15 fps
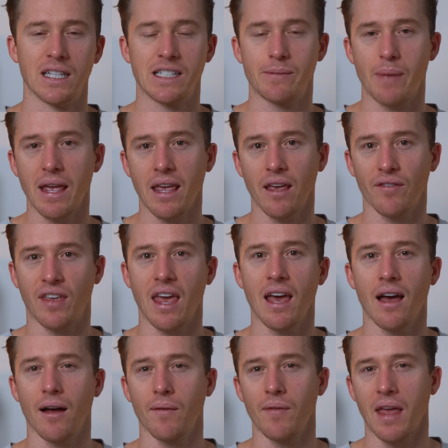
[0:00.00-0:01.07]
Speaking of
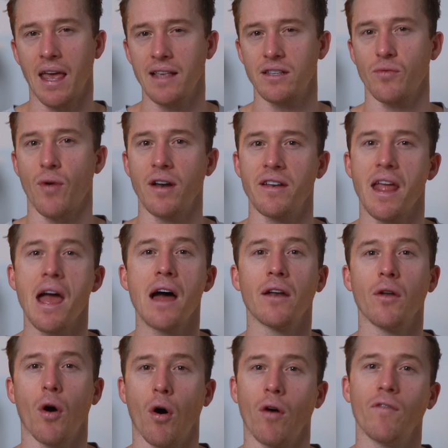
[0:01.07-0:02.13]
gear, here's a
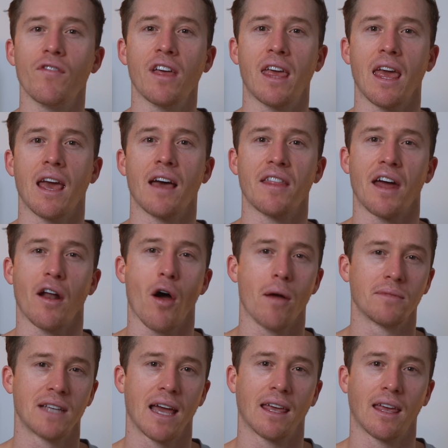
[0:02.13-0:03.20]
rundown of the gear that I'm
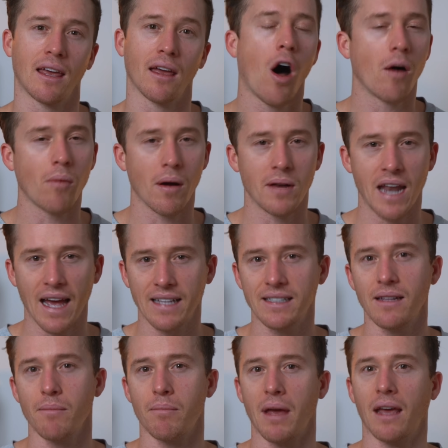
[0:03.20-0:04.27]
taking on my
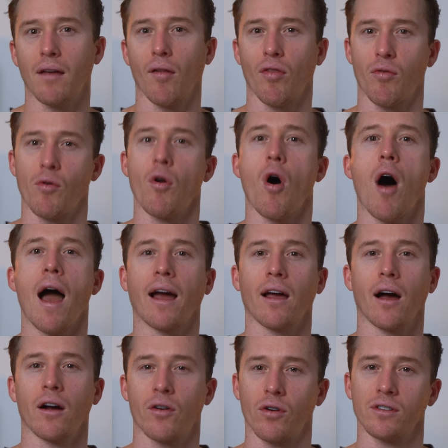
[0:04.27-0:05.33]
next big through hike
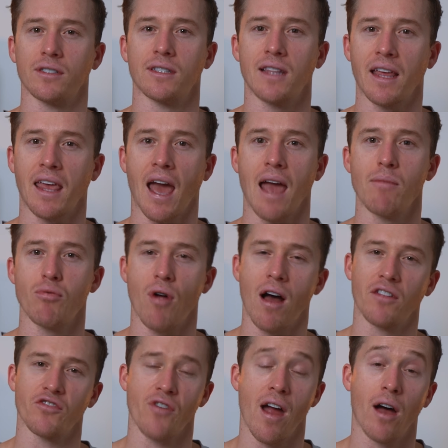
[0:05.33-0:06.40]
across the Cape
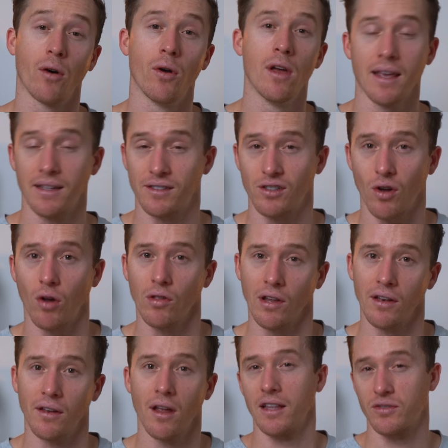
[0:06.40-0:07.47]
Wrath Trail in
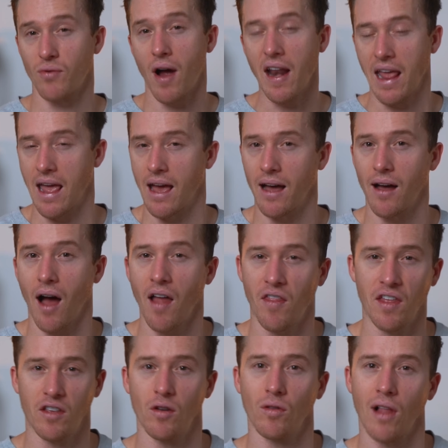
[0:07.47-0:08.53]
Scotland. It's right here. I
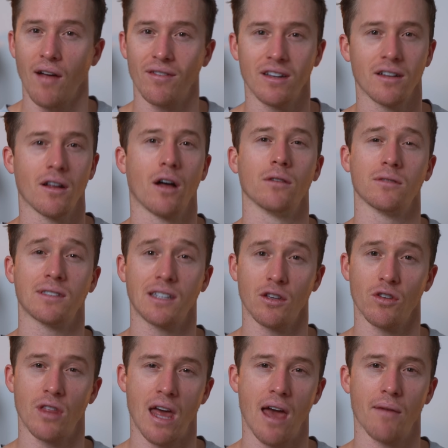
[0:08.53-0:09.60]
think you'll love it. I'll see
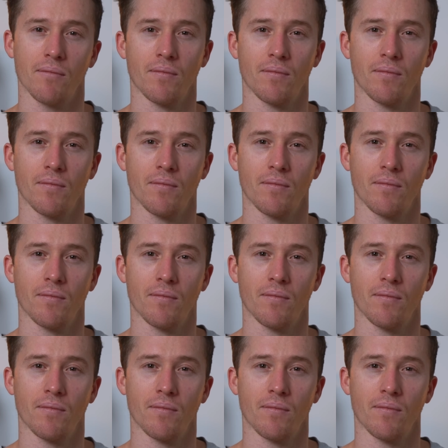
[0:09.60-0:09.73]
you there.